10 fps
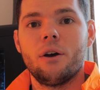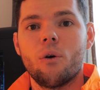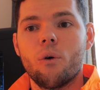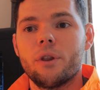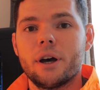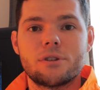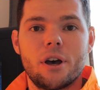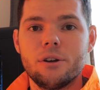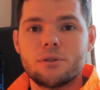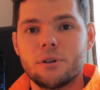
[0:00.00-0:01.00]
Or they'll
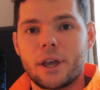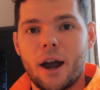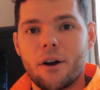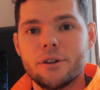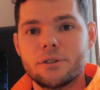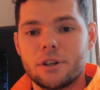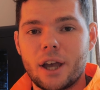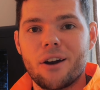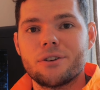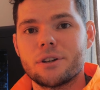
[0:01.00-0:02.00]
tell you to a garage, the
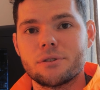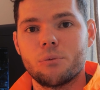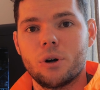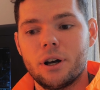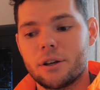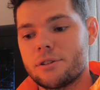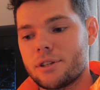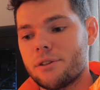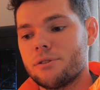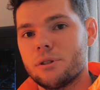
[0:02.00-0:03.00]
garage does the work,
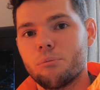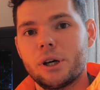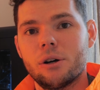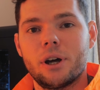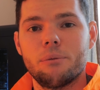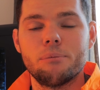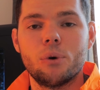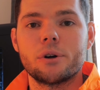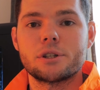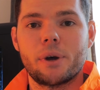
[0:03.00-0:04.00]
sends you the bill, and it'll be
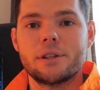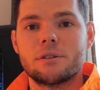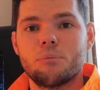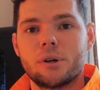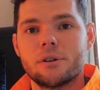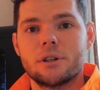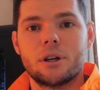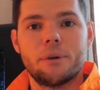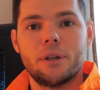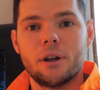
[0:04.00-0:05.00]
more expensive because it
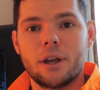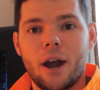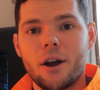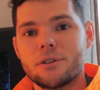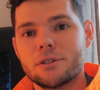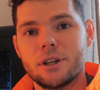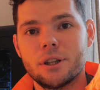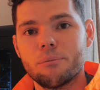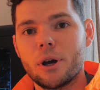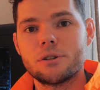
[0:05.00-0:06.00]
could be a garage that's
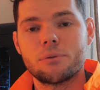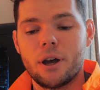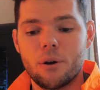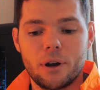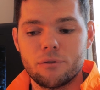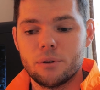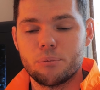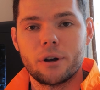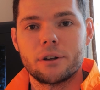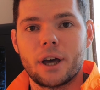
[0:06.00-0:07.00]
near the motorway or wherever you're
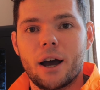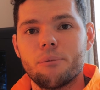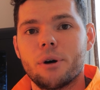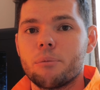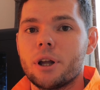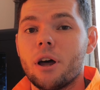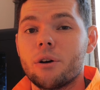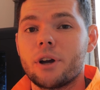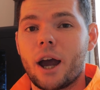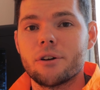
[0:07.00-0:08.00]
broken down. It might not be a
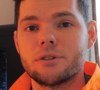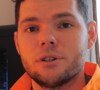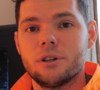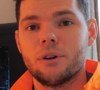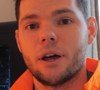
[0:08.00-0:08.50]
local garage to you.